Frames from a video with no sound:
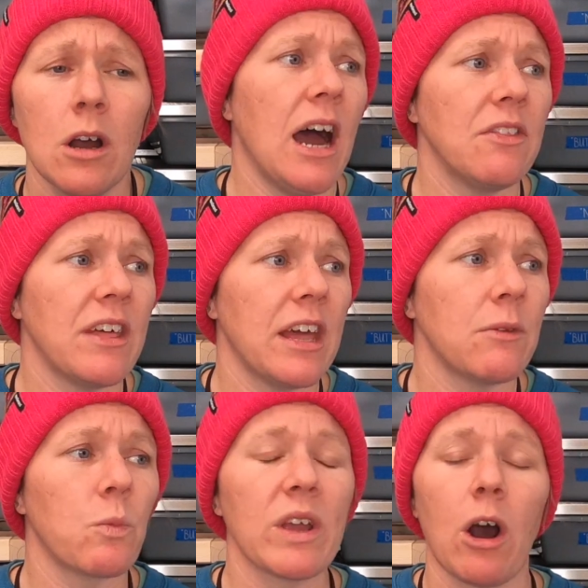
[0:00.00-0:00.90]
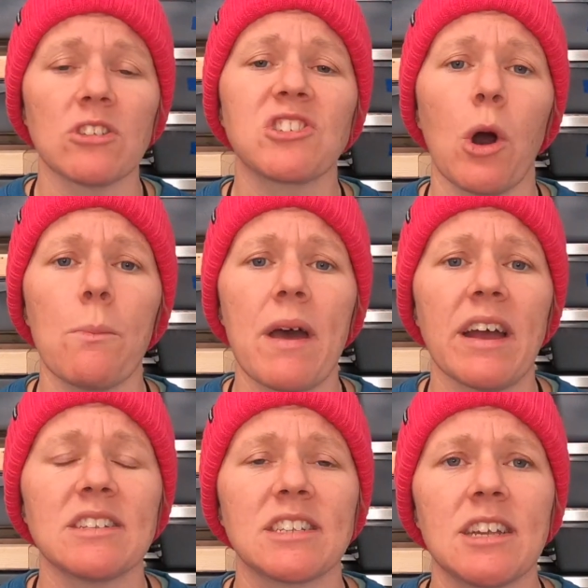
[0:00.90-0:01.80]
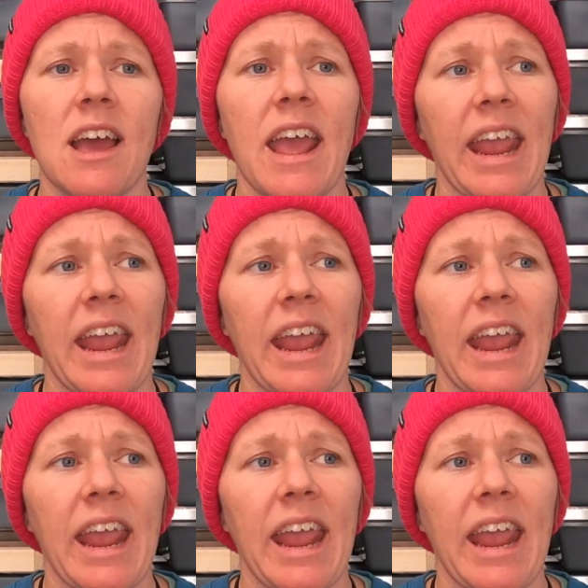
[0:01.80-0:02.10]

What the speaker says: And then we also met